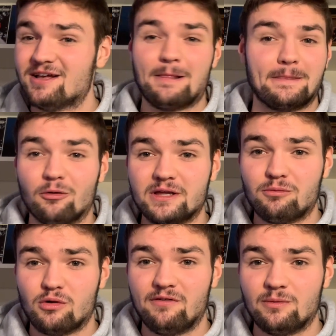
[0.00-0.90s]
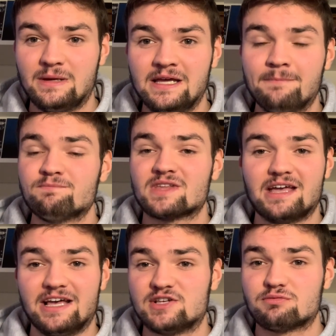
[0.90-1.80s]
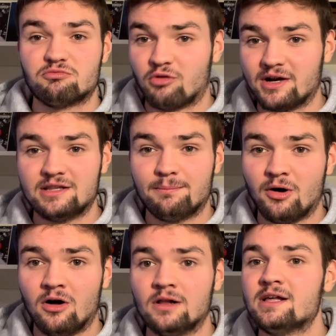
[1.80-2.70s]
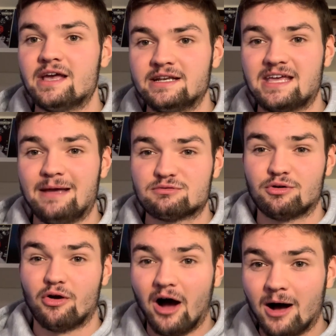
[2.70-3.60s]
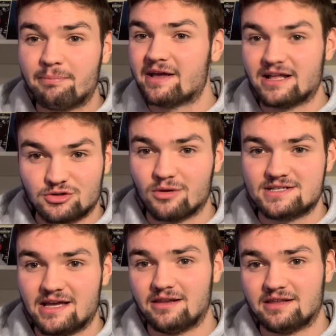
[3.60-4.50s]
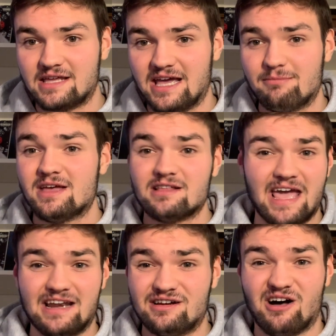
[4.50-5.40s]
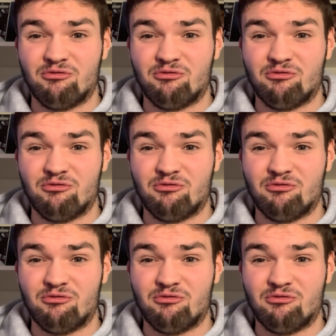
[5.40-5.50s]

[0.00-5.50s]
The only worry for me is running the ball in games where you're up towards the end of the game, handing off.